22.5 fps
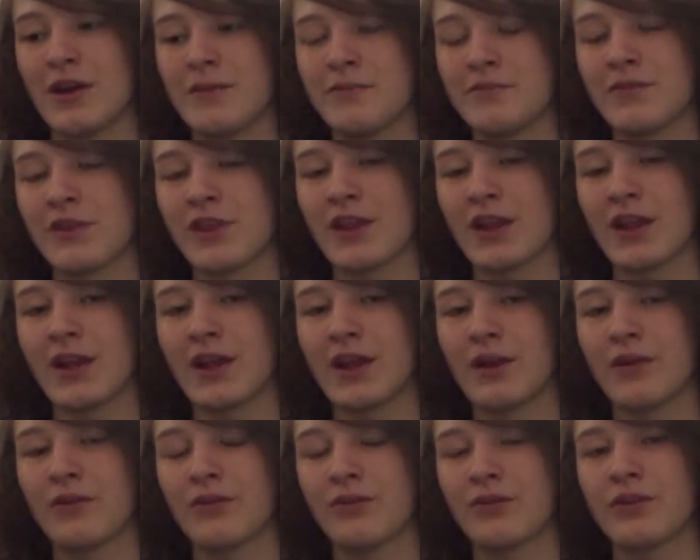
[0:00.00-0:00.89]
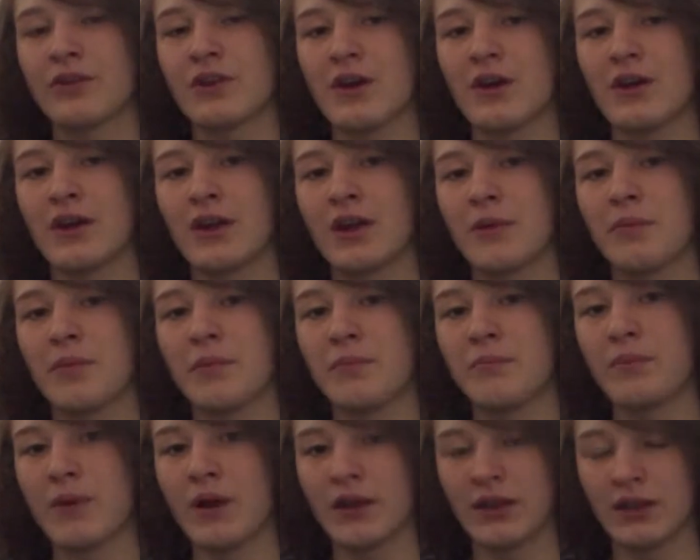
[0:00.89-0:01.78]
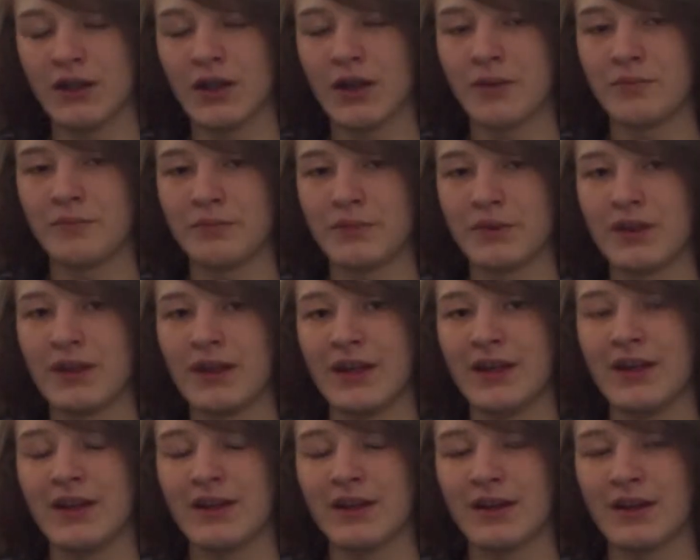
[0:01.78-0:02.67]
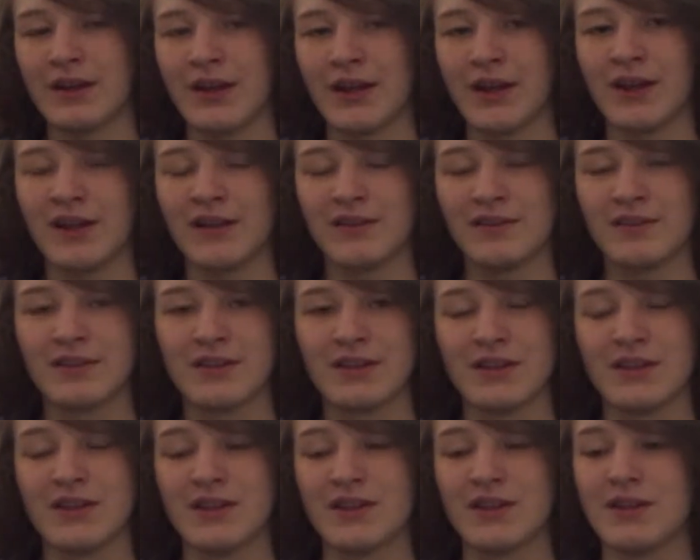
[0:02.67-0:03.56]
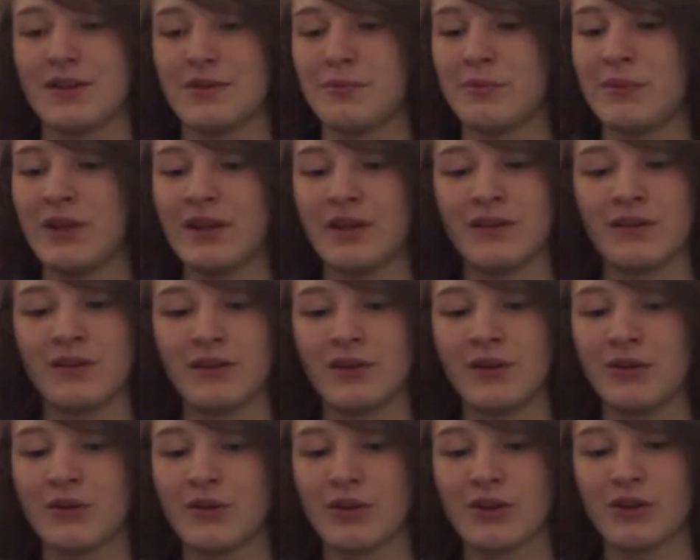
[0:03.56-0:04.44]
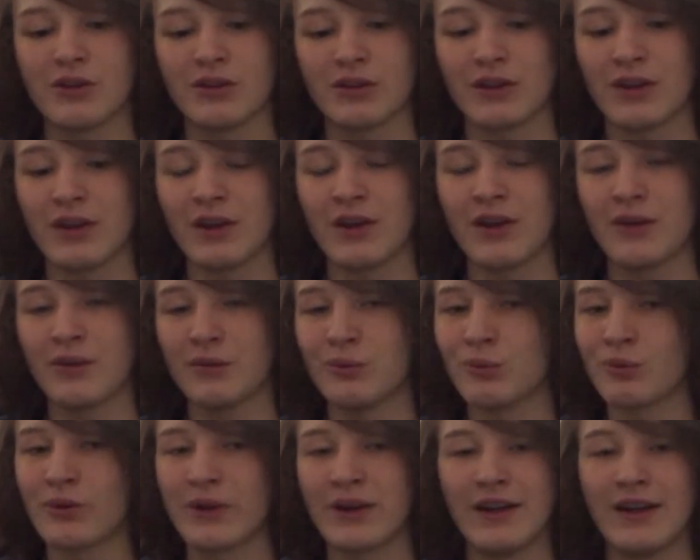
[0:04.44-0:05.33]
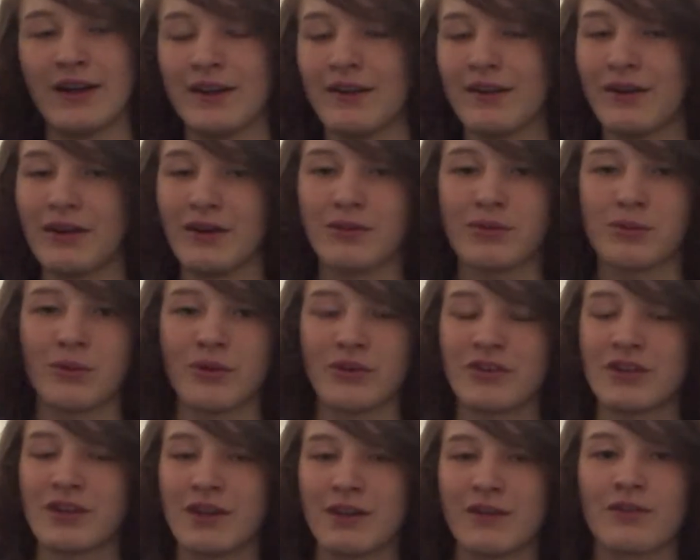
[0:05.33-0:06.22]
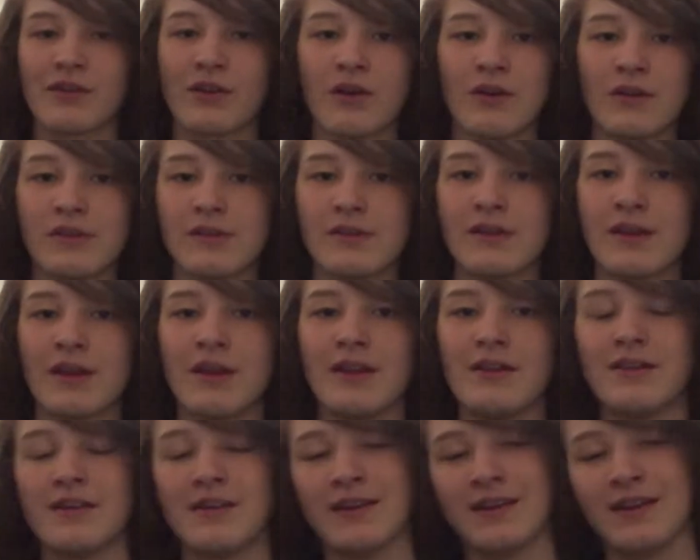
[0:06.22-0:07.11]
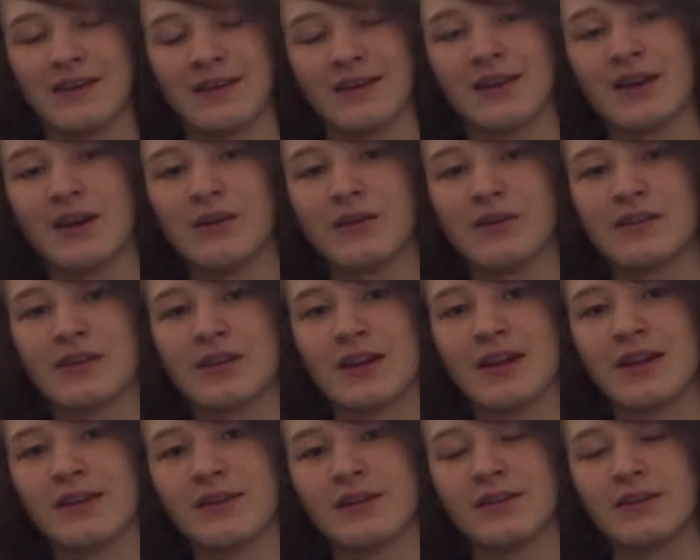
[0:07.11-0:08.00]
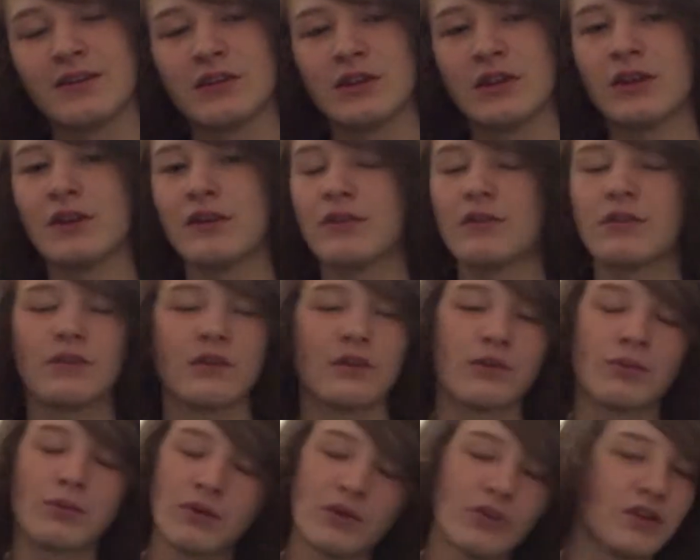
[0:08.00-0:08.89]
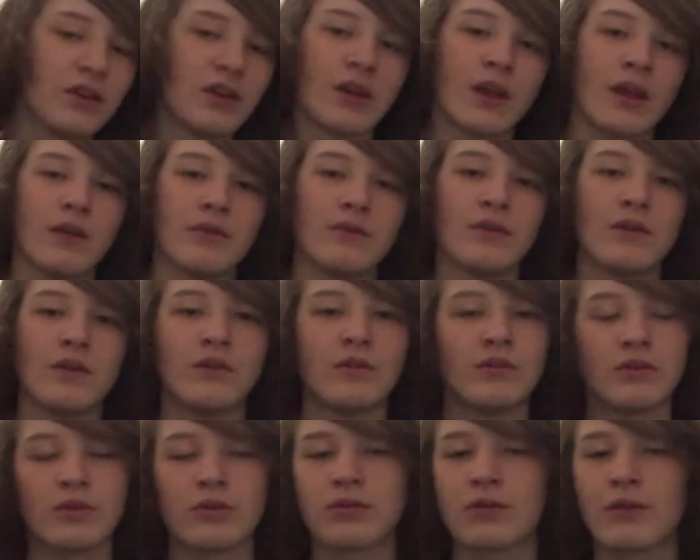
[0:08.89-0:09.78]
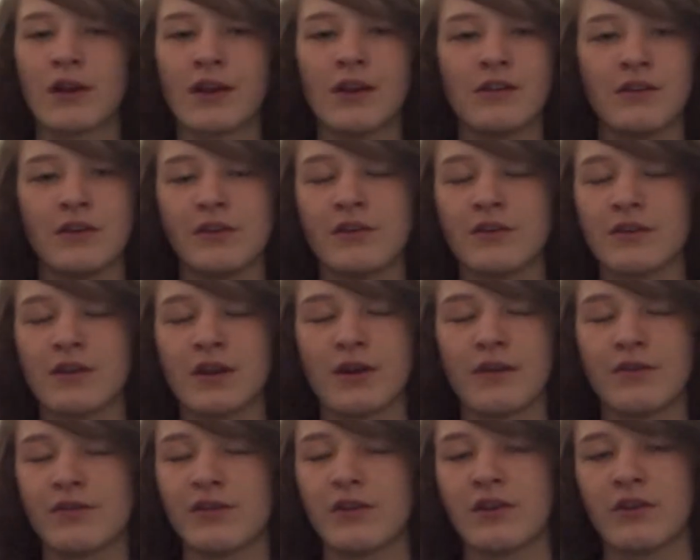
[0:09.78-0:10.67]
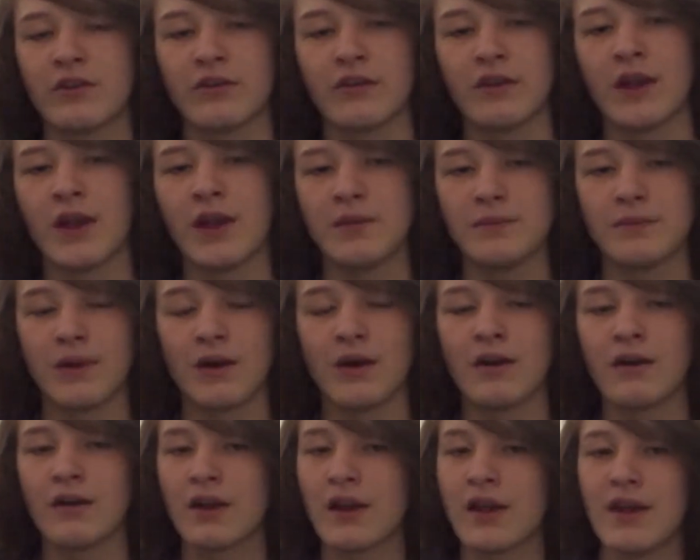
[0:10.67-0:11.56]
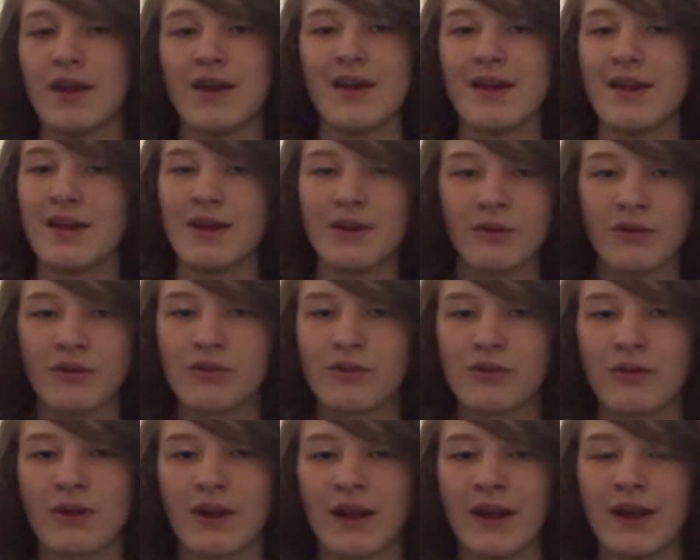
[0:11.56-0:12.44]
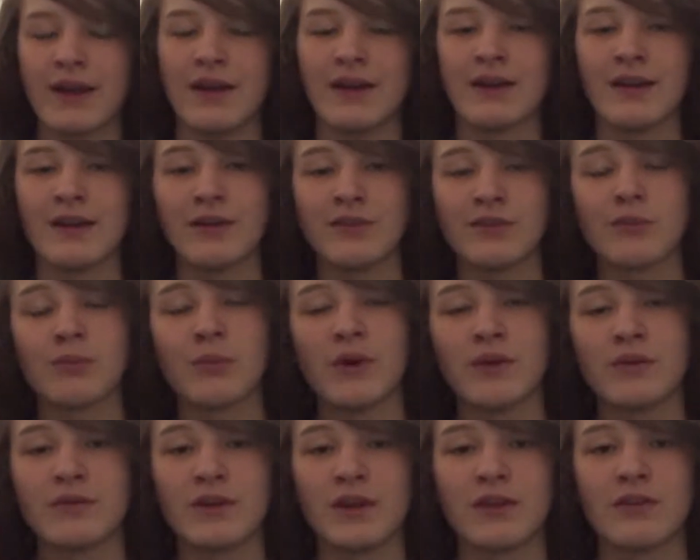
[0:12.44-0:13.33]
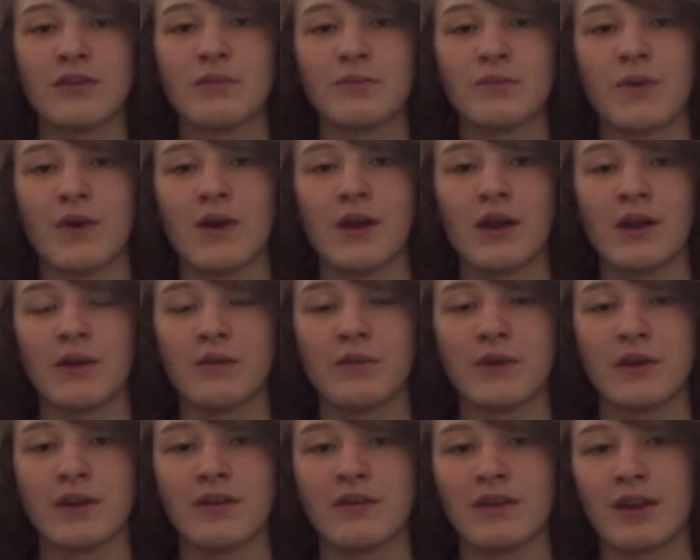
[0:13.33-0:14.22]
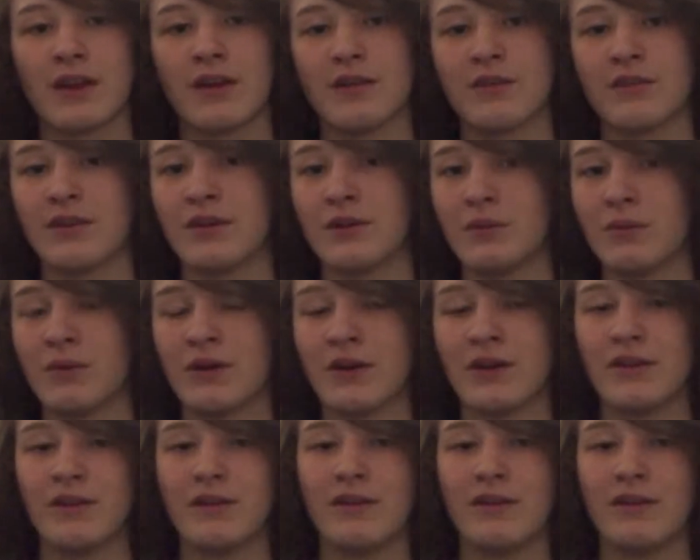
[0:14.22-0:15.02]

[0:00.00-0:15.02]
thinking of starting up a bike company, and me and Luke really liked watching his content, the in and out challenges, just watching him do crazy stuff at the skate park. It was great, and that's one reason why I wanted to get a C1,